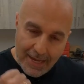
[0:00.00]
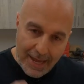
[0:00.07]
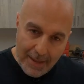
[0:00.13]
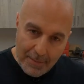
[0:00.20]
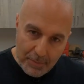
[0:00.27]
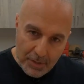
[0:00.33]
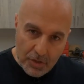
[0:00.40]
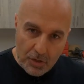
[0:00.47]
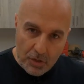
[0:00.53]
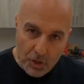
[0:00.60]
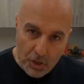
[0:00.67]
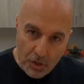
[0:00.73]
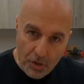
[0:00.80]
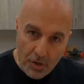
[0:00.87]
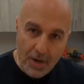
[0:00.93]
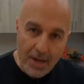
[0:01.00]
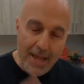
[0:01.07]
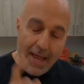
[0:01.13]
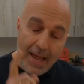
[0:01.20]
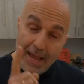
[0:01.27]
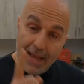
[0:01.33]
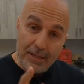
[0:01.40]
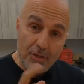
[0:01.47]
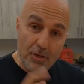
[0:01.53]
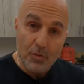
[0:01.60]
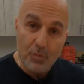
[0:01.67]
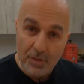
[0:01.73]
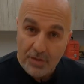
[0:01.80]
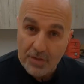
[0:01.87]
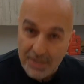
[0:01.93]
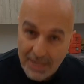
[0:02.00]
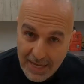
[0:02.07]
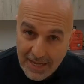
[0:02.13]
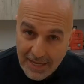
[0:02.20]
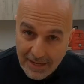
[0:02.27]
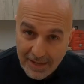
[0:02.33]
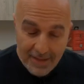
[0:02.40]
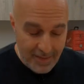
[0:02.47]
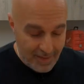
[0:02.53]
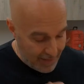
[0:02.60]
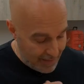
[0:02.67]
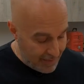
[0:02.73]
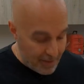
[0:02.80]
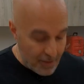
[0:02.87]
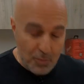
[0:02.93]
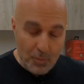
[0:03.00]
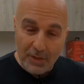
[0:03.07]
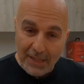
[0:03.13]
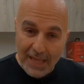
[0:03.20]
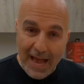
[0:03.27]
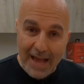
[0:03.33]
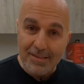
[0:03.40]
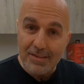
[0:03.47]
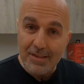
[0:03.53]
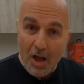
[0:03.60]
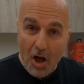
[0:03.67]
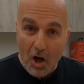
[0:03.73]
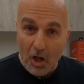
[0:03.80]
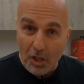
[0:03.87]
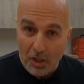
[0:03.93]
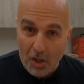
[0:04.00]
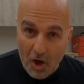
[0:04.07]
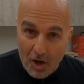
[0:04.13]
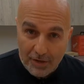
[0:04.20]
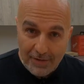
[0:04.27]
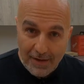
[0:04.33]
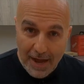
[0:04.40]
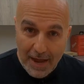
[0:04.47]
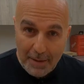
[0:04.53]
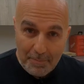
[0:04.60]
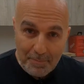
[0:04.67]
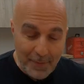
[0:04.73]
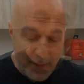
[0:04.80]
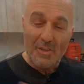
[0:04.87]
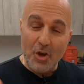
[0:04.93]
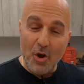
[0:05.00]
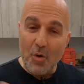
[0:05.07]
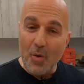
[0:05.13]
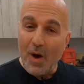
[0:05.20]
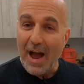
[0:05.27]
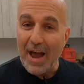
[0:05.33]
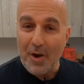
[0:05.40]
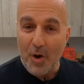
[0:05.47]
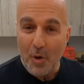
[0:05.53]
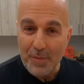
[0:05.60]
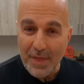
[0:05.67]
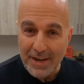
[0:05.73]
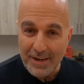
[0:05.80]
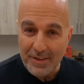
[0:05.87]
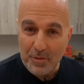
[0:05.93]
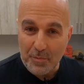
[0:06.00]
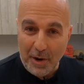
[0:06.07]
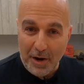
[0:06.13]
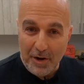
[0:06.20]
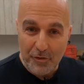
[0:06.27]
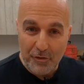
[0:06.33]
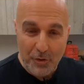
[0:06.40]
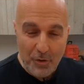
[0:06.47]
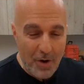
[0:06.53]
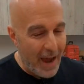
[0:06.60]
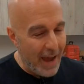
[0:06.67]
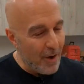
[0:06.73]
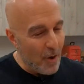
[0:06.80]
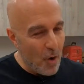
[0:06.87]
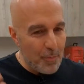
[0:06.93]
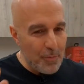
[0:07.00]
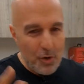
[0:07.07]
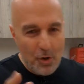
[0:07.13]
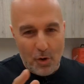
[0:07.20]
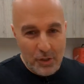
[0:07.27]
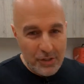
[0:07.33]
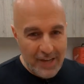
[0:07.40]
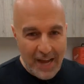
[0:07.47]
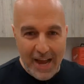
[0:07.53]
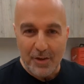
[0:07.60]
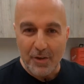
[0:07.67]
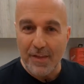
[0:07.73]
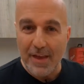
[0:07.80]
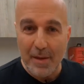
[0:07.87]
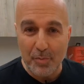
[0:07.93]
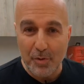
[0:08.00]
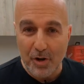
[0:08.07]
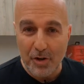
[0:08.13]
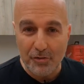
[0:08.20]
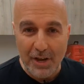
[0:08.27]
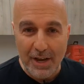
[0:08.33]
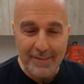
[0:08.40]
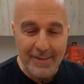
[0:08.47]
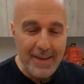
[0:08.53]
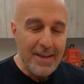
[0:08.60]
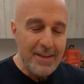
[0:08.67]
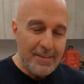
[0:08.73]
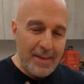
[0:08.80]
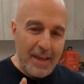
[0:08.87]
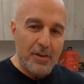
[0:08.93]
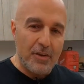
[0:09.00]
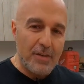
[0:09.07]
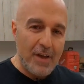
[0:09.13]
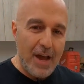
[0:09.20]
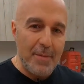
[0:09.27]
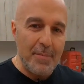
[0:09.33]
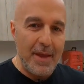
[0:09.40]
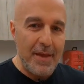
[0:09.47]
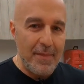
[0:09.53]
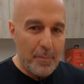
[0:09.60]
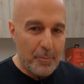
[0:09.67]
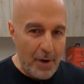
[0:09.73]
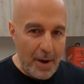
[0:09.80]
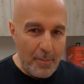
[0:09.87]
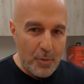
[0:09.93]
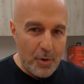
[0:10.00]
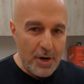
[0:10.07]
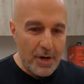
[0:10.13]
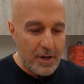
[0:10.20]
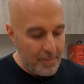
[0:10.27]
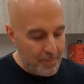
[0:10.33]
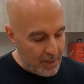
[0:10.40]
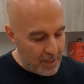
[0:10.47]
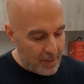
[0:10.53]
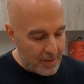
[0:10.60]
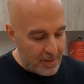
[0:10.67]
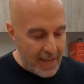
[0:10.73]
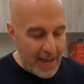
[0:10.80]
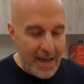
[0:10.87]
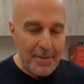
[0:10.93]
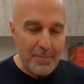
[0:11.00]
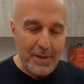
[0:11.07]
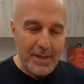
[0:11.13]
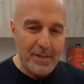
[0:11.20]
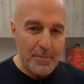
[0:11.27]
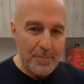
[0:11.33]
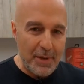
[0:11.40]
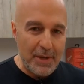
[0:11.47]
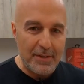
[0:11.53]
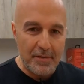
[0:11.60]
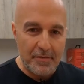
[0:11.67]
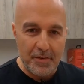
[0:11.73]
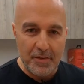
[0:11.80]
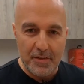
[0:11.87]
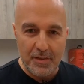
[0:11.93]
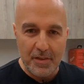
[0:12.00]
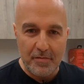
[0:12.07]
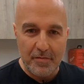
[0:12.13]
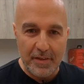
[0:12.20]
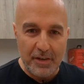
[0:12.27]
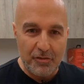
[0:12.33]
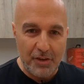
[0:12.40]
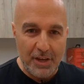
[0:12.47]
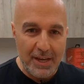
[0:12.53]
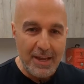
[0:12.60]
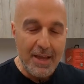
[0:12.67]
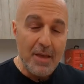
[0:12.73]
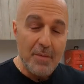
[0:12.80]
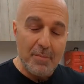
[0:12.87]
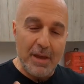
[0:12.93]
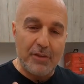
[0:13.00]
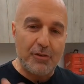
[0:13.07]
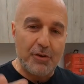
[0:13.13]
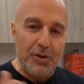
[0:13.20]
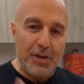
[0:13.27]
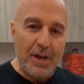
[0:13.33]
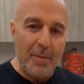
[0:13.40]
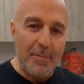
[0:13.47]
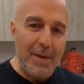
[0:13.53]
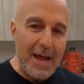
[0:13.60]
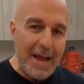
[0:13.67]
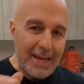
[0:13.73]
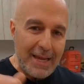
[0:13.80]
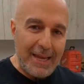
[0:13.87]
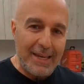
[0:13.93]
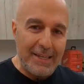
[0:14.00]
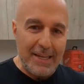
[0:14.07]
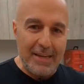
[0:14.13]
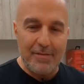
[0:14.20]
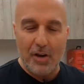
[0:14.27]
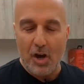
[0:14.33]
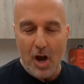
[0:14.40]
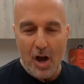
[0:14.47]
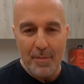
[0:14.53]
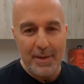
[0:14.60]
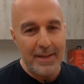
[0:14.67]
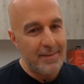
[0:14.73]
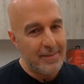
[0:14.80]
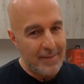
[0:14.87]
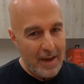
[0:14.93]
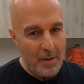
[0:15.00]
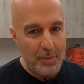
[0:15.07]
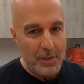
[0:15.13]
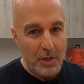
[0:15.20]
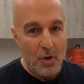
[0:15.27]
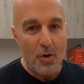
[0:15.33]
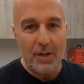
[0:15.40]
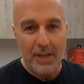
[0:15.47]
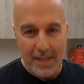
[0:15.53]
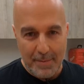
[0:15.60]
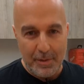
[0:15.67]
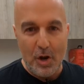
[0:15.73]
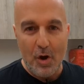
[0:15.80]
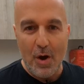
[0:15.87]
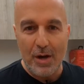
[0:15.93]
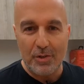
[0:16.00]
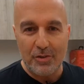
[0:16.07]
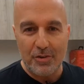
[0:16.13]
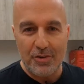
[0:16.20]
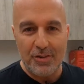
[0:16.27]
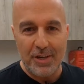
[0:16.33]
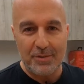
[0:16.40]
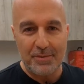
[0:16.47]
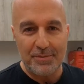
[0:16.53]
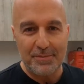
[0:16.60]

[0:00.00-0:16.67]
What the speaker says: and be secure, and you will see that this will last a long time. So I hope that inspires you. I hope you go and tackle that project. Take your time in the prep work because that makes a big difference in the finishing. Make sure you come back and leave a comment down below and let me know how it turns out.